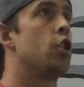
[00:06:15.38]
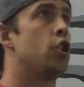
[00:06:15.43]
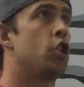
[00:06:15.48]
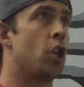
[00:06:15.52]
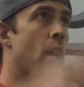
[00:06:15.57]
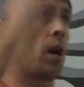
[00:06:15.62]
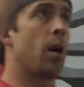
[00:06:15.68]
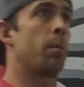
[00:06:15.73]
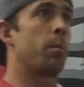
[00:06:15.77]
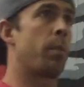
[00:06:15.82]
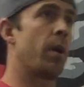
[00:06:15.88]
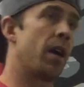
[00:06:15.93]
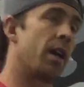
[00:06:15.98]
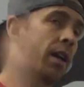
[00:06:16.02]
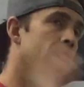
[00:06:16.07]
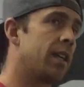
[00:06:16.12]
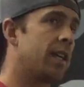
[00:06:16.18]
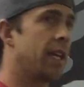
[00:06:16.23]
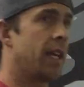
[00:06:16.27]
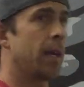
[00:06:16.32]
jump,
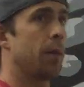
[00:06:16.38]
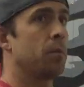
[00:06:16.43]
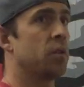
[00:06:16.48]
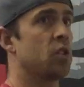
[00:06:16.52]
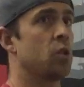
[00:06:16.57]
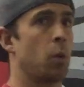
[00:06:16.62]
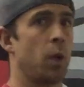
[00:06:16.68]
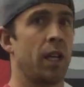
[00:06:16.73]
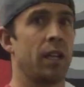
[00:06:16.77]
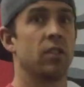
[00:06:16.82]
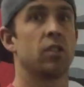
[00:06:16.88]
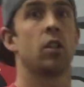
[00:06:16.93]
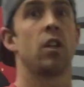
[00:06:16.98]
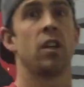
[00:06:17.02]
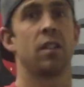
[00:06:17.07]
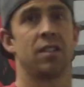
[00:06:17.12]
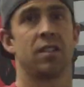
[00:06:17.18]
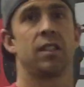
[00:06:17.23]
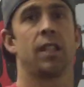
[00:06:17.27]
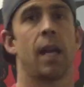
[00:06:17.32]
kip swing, so
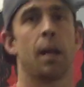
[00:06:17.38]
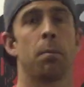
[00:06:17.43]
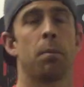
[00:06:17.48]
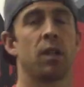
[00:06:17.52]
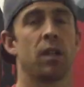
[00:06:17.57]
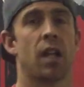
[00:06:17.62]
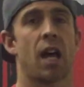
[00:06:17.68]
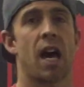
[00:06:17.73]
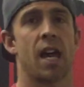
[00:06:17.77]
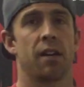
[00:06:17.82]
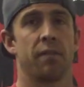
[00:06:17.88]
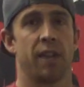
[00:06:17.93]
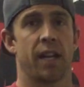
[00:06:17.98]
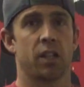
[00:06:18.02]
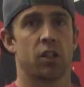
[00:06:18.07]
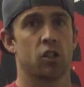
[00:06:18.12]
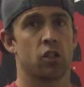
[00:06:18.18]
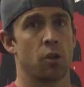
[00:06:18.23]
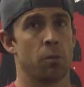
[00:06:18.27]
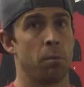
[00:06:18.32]
you skip a lot of
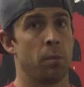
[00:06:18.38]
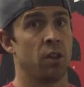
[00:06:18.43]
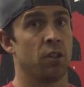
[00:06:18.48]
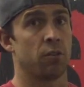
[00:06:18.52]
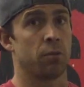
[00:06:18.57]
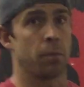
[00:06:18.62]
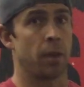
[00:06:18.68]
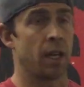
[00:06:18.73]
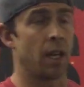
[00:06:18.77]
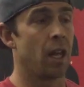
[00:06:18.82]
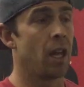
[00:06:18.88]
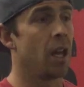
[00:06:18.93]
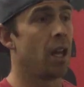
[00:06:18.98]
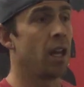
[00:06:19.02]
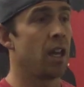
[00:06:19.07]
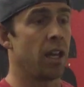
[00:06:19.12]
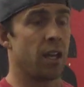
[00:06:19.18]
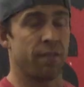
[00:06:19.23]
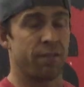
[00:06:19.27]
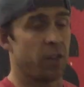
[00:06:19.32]
extra movement
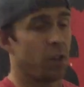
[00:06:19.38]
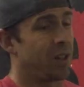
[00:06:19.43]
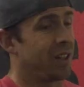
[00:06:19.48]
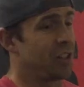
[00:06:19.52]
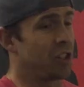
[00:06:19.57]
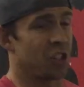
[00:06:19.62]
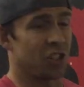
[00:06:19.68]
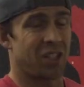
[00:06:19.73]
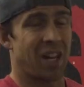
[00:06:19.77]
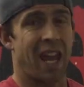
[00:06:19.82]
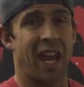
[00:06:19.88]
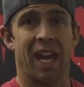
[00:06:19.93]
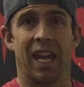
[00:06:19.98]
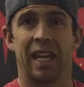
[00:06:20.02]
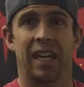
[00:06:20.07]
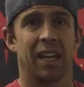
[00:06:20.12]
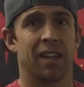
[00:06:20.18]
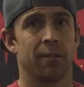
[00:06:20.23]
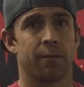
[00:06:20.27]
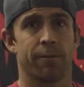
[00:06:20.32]
if you can just
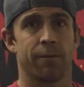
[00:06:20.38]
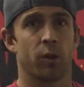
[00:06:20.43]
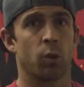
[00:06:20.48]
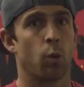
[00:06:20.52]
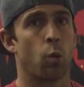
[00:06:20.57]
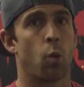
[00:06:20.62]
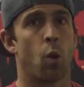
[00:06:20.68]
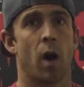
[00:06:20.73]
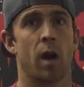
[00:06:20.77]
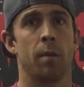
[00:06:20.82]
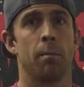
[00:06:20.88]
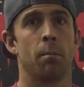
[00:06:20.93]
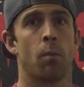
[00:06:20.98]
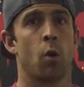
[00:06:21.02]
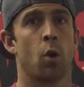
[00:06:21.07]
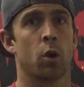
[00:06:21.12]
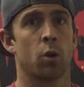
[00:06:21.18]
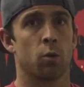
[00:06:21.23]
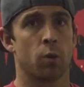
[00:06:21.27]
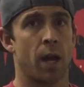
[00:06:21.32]
hang in for 1
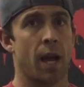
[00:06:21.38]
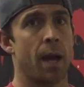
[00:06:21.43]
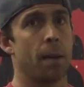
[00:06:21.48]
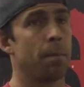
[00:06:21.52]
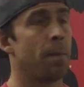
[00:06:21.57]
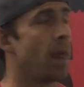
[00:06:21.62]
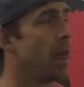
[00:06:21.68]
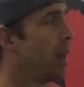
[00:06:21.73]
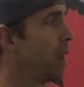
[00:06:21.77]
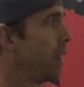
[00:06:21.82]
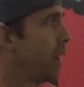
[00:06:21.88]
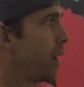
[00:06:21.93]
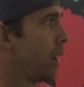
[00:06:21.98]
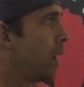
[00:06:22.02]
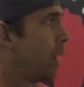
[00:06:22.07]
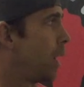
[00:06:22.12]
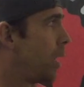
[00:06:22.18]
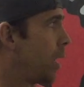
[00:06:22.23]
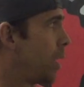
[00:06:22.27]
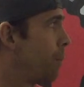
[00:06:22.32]
more rep.
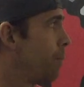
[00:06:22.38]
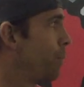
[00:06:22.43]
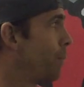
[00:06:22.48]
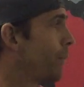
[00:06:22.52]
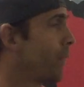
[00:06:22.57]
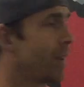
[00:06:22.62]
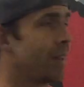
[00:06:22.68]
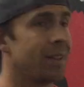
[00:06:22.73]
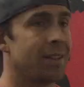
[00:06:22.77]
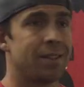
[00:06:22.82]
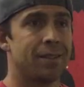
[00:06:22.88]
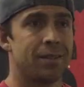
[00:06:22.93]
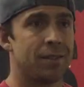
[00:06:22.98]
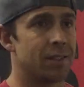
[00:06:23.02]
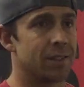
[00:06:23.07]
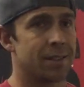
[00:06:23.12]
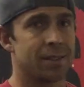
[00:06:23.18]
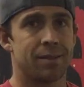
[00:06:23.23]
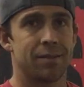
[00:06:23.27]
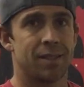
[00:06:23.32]

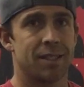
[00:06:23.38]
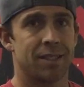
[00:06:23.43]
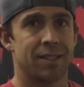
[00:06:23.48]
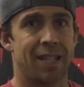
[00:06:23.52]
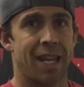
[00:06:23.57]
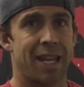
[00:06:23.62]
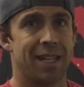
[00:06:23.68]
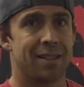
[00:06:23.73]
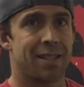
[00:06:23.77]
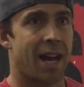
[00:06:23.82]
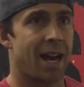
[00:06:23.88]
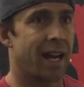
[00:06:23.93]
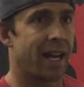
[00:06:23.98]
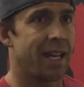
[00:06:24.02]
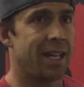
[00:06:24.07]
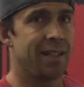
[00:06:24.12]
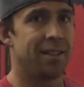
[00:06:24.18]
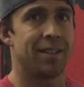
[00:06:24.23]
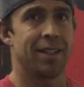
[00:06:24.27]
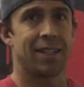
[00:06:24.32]
Just stay
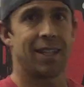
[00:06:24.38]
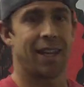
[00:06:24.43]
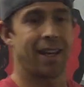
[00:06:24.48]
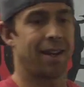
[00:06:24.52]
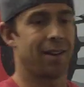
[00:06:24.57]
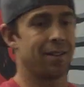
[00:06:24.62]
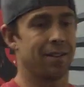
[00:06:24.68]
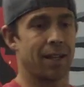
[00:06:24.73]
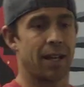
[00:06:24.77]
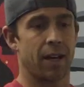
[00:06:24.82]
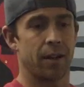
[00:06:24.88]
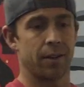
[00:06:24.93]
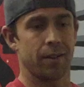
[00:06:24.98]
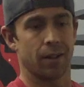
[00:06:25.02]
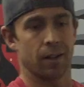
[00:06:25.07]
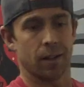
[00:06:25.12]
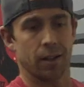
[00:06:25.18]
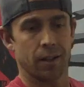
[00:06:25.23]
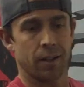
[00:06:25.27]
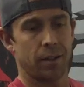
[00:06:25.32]
tight, and you can't allow
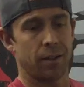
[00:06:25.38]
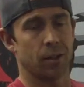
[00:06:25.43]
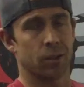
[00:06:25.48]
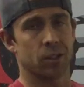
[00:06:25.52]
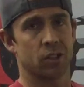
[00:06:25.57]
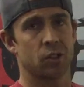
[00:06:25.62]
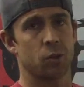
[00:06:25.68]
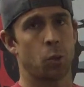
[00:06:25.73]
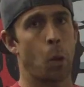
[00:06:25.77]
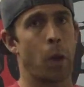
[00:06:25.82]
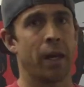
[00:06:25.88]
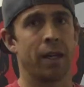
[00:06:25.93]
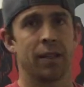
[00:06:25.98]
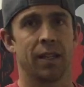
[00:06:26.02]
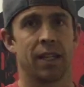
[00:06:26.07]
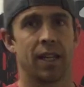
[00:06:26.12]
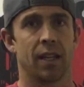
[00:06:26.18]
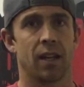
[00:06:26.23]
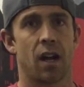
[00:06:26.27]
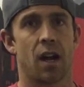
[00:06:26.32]
your swing
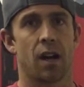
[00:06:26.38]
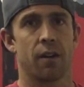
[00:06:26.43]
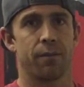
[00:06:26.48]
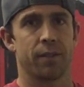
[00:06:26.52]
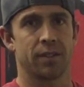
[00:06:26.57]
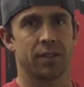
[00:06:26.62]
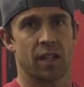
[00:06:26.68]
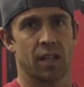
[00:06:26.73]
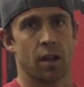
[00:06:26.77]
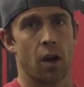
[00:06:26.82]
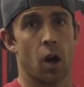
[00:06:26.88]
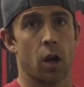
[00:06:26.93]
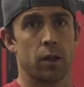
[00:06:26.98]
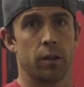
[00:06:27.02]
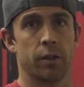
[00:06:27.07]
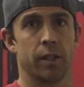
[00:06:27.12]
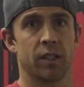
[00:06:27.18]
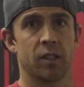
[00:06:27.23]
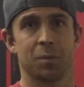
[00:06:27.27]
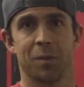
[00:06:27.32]
to get off. It's kind of
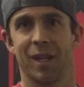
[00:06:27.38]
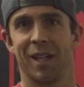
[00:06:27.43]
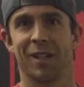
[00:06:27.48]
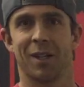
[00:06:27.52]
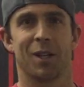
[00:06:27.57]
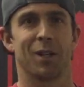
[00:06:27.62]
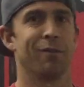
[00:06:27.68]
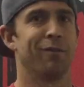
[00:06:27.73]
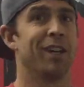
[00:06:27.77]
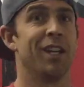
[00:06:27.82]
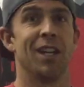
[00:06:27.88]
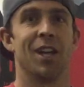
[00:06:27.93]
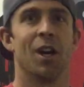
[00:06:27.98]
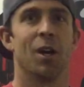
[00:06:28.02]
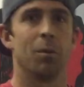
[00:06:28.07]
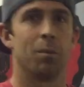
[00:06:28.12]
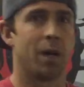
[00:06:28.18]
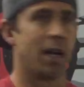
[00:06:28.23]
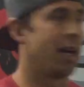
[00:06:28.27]
hard to explain on a video,